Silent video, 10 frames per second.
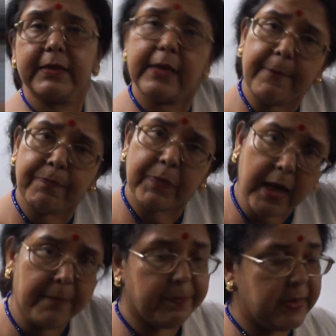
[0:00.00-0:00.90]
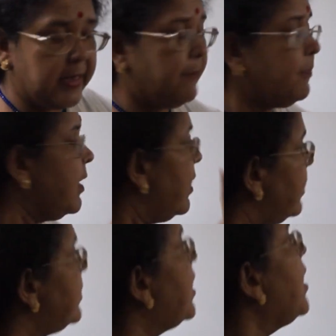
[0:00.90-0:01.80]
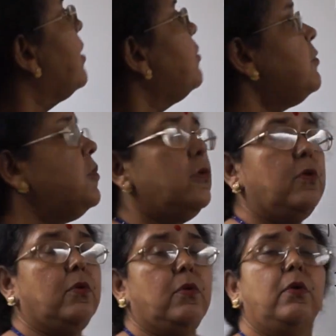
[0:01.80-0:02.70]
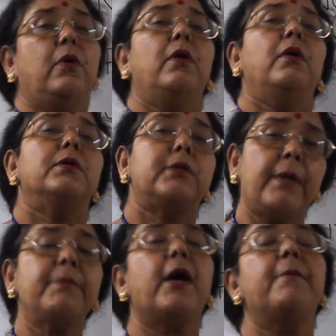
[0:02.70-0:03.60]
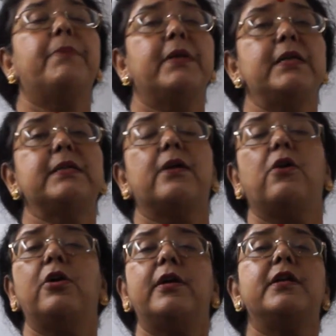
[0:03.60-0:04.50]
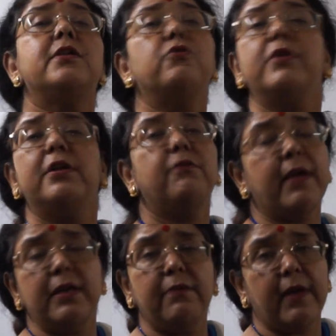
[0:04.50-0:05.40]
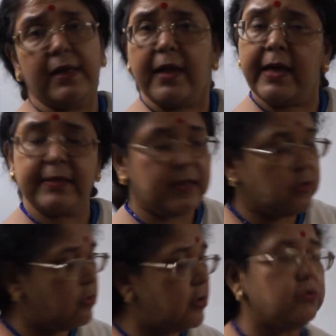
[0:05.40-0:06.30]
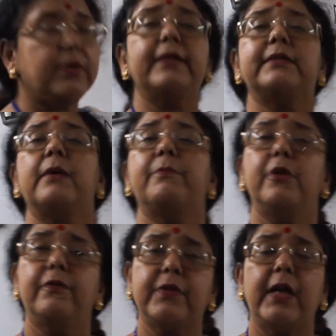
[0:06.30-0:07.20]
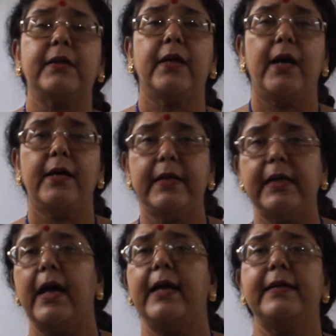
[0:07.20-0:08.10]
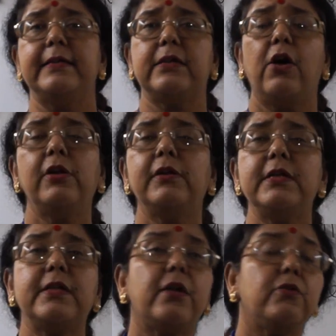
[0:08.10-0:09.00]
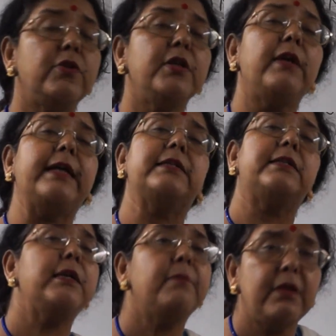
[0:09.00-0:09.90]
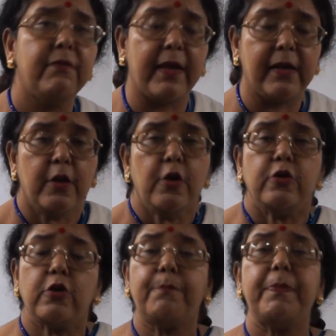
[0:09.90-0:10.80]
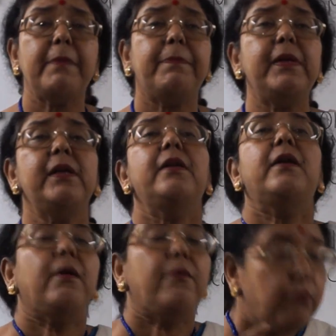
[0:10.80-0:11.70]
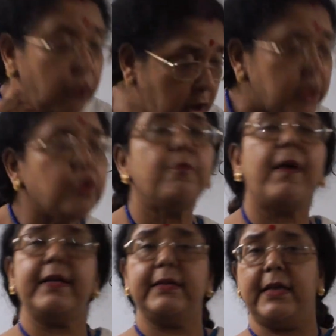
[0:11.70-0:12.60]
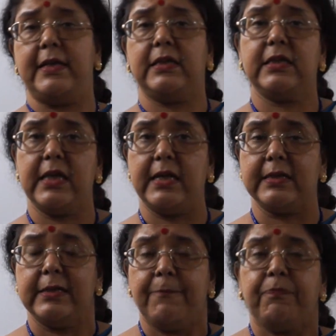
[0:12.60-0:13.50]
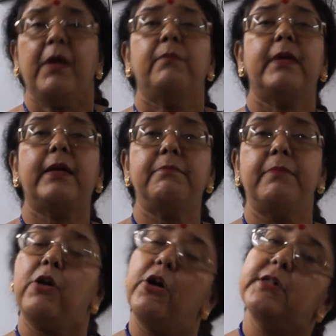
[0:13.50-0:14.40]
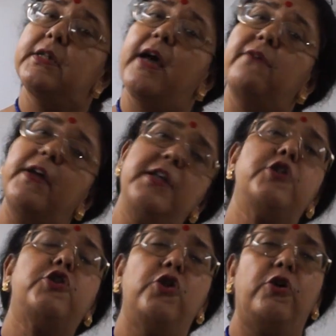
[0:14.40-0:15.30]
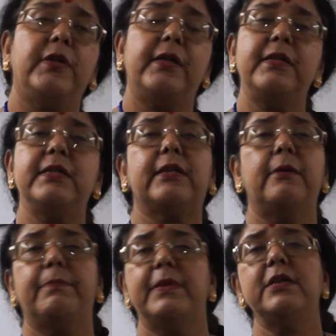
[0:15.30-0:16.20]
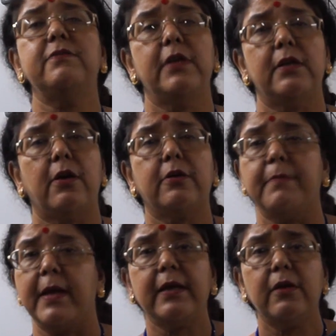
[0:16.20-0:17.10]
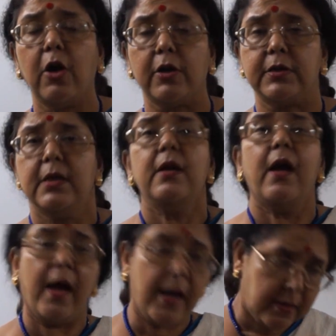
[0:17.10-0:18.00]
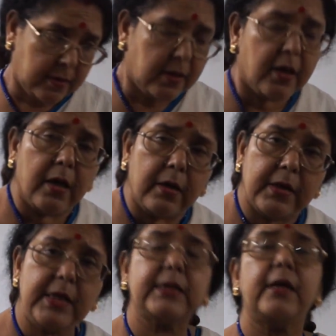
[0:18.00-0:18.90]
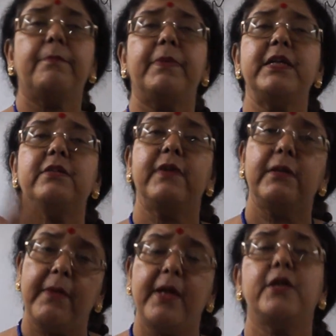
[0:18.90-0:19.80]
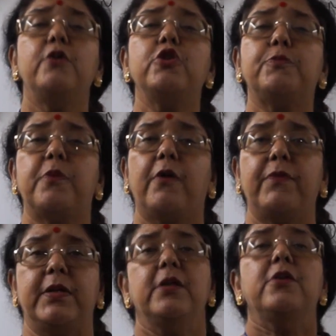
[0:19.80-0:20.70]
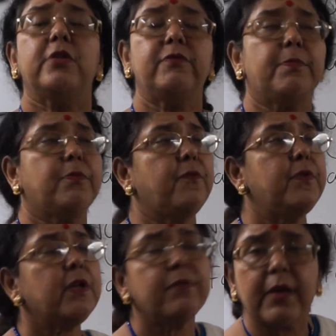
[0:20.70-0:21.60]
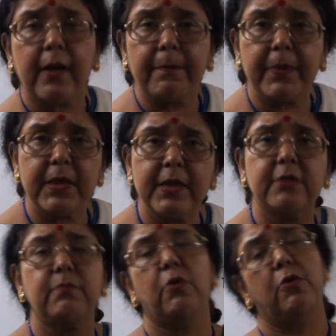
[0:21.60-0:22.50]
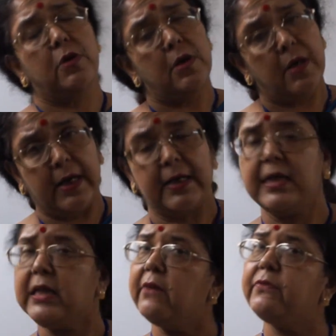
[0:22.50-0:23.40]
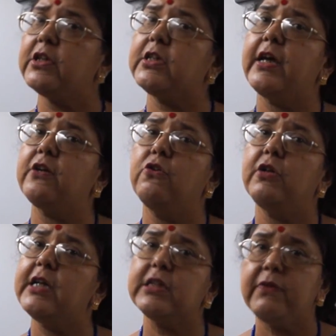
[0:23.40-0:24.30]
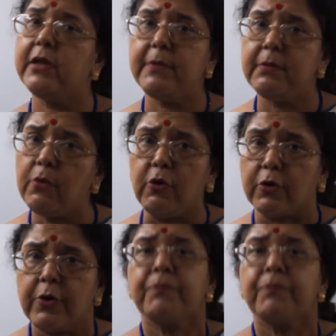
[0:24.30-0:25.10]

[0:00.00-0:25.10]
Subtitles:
the company. Now some companies are already doing very well. As I told you, the example of Tata, Reliance, all these are doing extremely well. So people want to buy their shares, that because they are very sure that these companies will not make loss and these companies will make huge profit. So if the profit of the company is more, earning of the shareholders will be more.